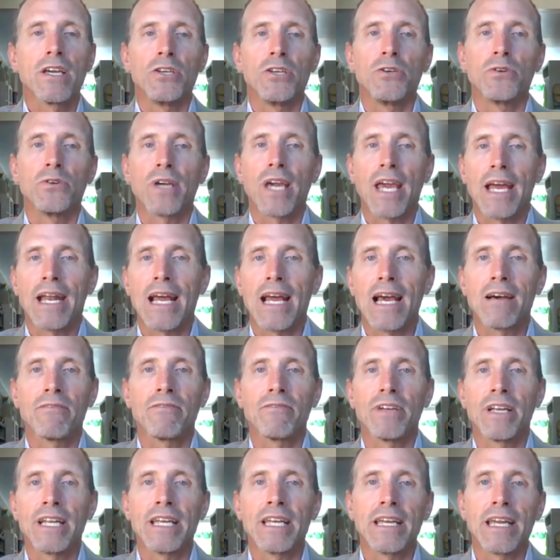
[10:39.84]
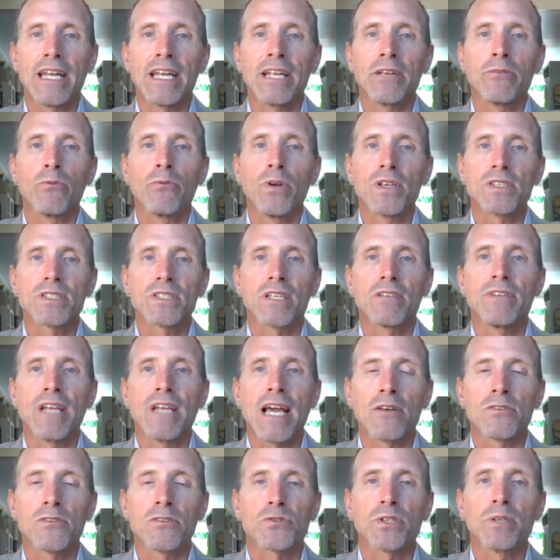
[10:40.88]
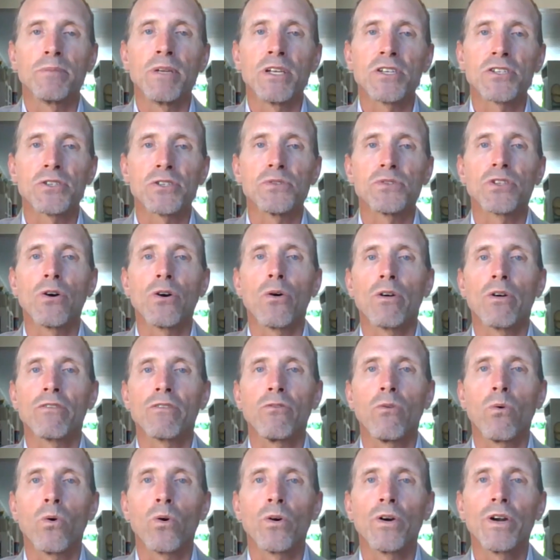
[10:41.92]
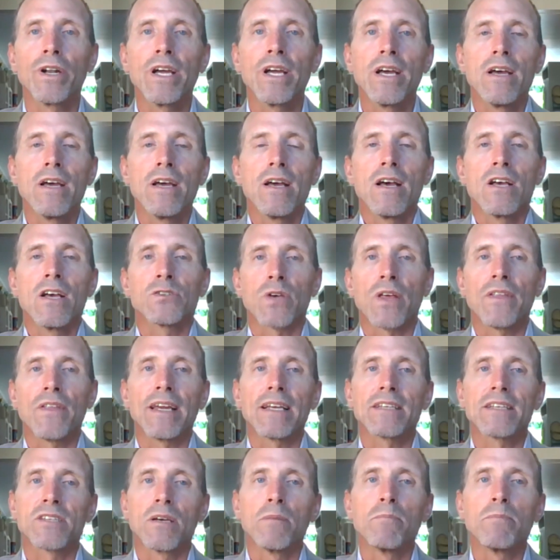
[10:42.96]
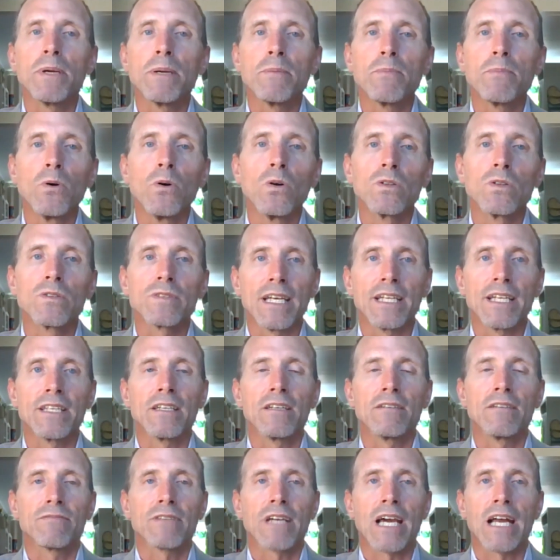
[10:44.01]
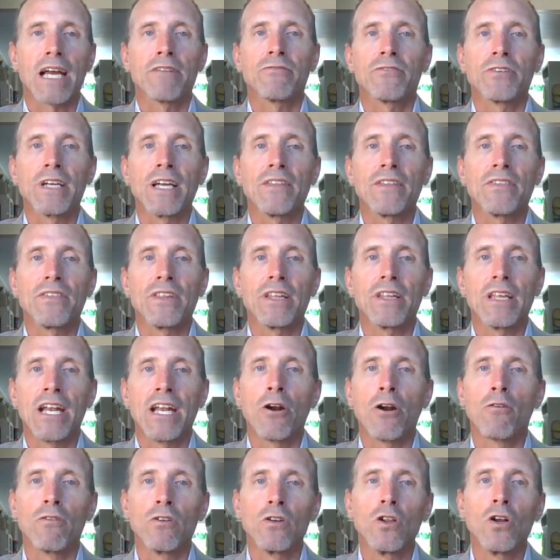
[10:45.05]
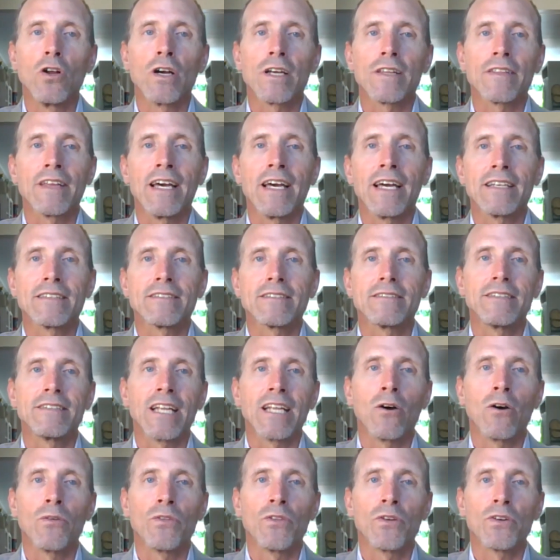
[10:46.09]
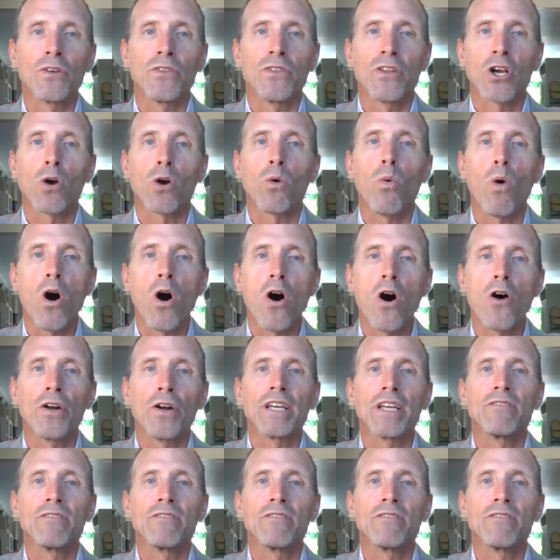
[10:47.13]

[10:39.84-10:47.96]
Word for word: you can't have any any risk of downstream issues going forward so i think some people tend to kind of forget the, and overlook that you know the quality